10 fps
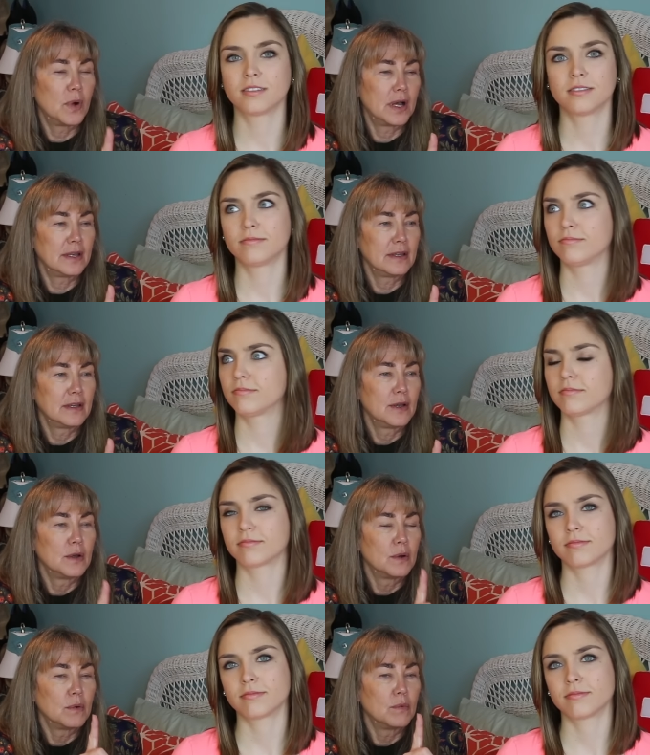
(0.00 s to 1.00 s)
Speaker 1: One,
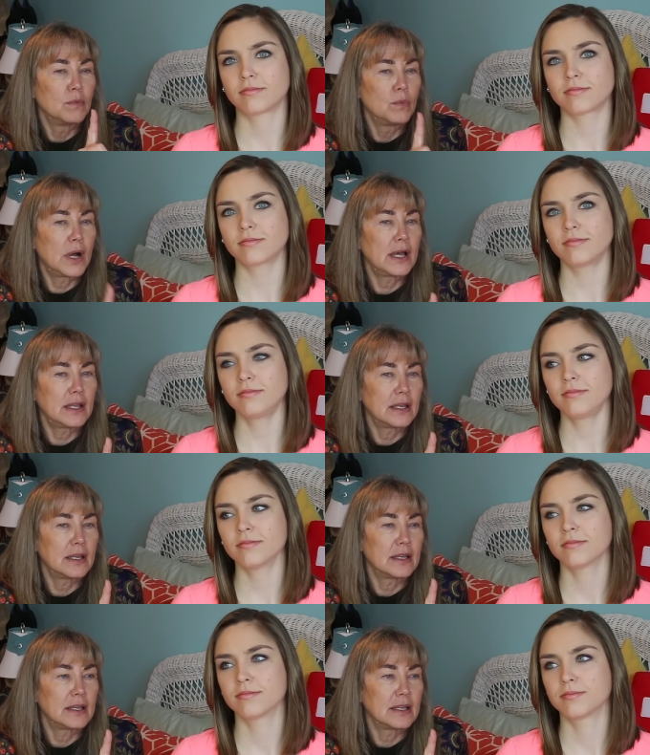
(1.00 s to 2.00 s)
what
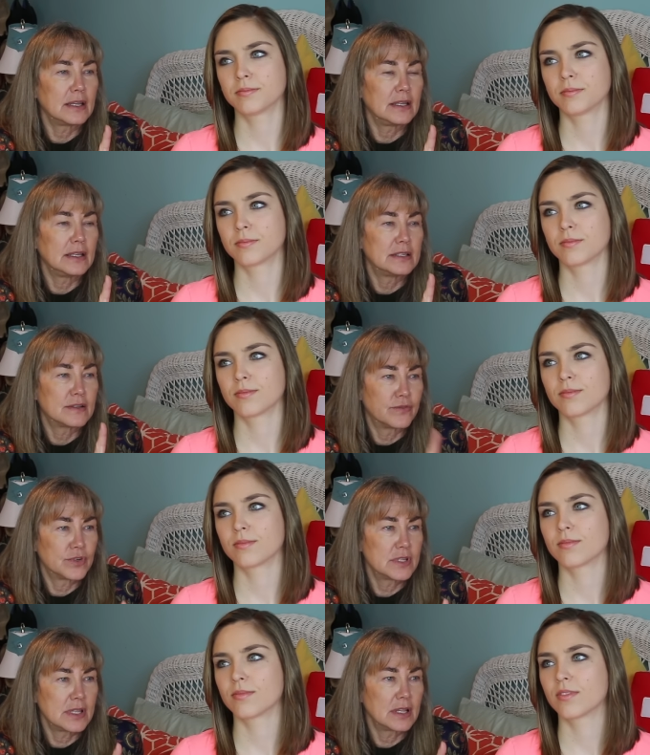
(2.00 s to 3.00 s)
is the
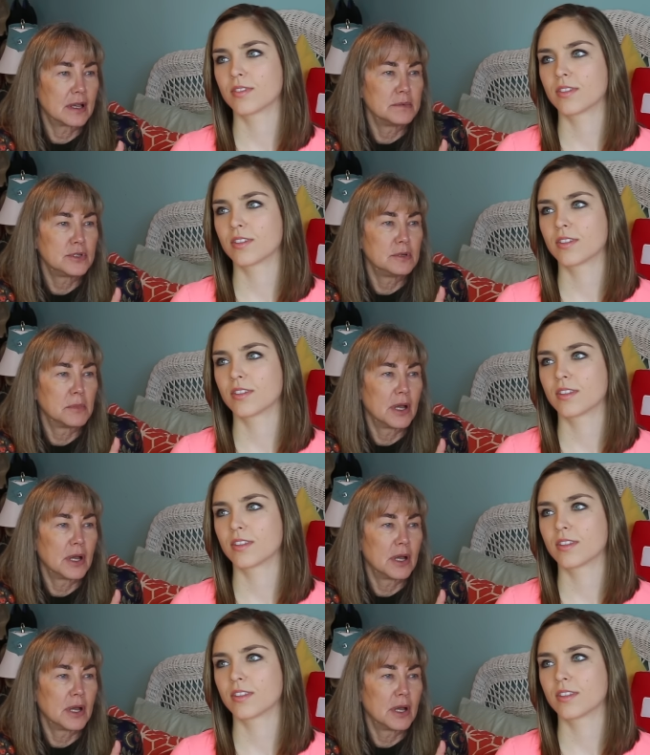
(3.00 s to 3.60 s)
first thing that comes to your